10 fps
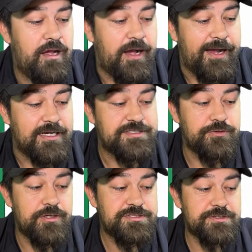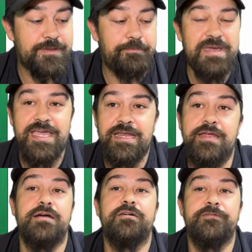Uh, so those are the
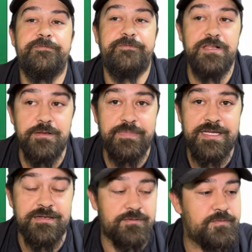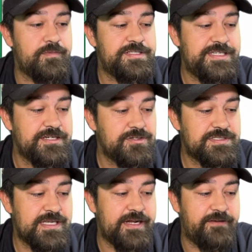main filament deals
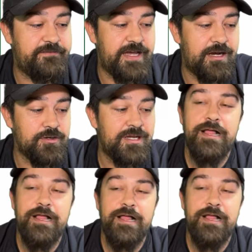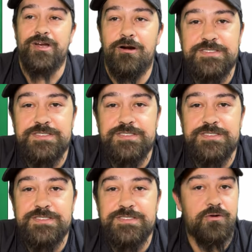that I found. There are some
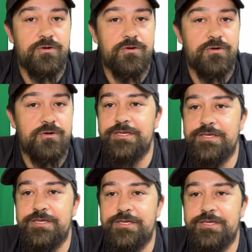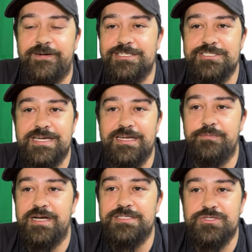other ones that you can find just kind of
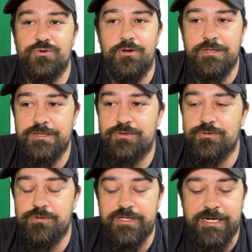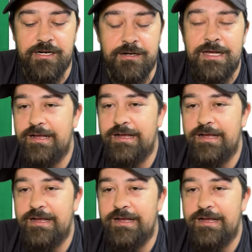by scrolling through there.